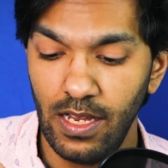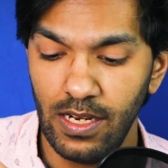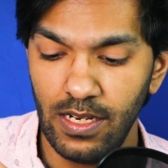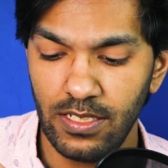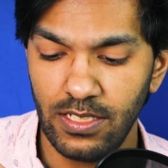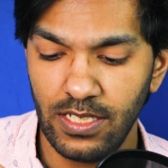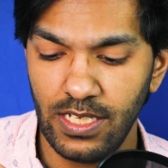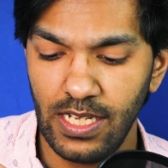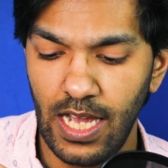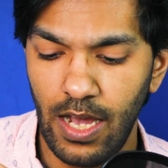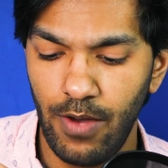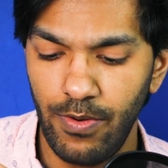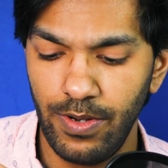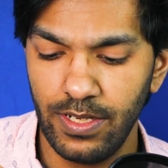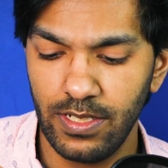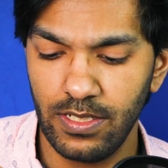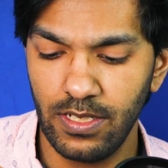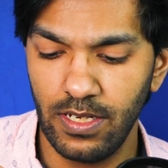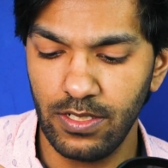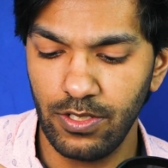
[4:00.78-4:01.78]
Let's see how
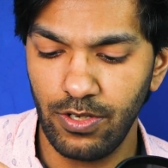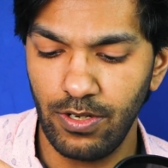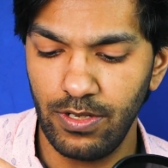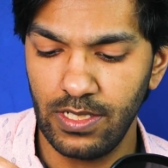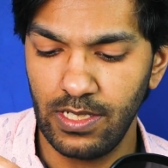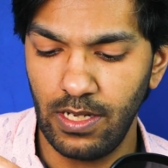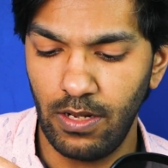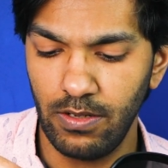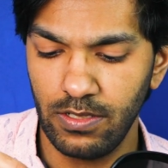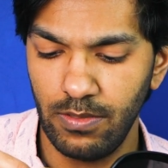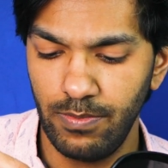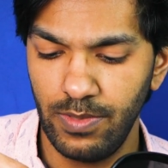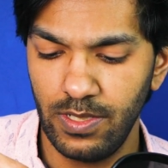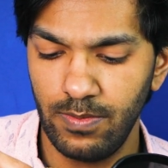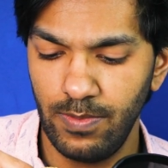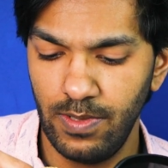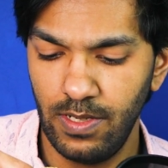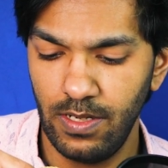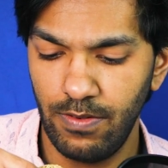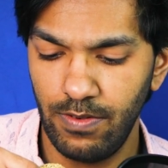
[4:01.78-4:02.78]
it turns out. So
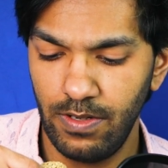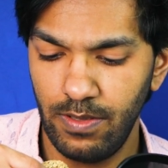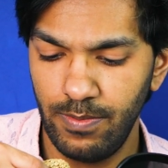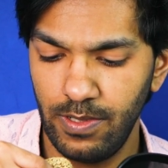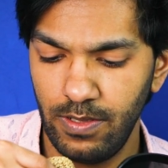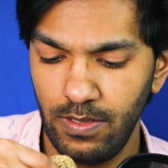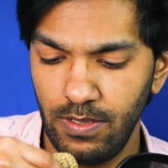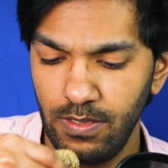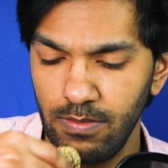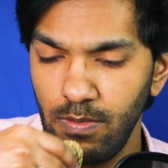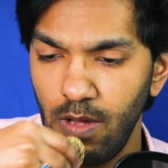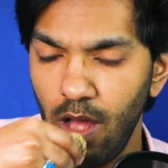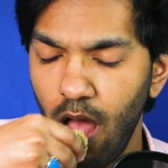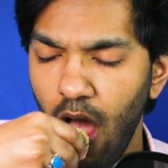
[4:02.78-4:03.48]
Bismillah ar-Rahman ar-Rahim.